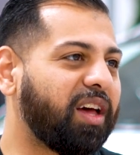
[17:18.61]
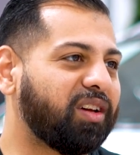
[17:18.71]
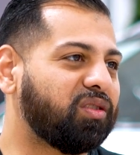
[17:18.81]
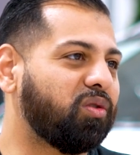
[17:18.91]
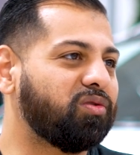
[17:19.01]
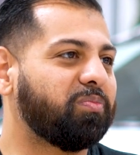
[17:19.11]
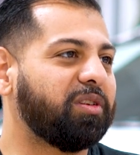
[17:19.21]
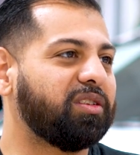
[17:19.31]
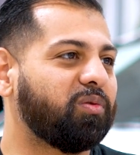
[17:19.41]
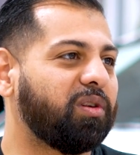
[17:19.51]
those
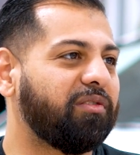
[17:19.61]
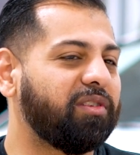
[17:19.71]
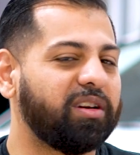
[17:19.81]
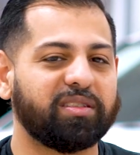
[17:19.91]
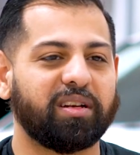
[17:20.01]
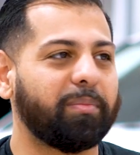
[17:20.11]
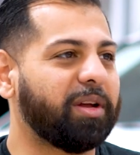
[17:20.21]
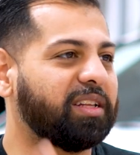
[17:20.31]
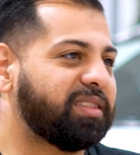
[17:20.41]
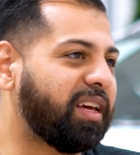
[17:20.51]
speeds or whatever it is. And
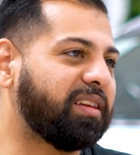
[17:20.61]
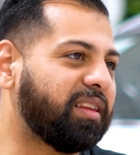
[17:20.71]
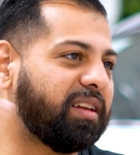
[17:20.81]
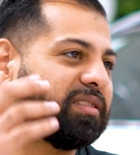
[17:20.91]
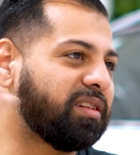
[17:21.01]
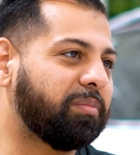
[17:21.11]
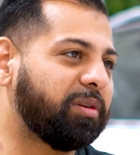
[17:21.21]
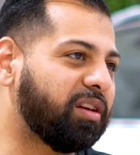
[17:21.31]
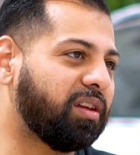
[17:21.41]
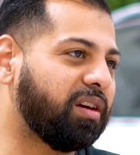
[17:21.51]
I'm not saying that he's going
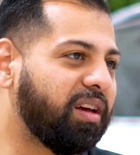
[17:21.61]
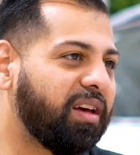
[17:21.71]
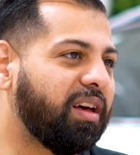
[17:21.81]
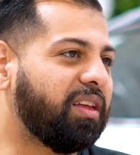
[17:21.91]
to be on the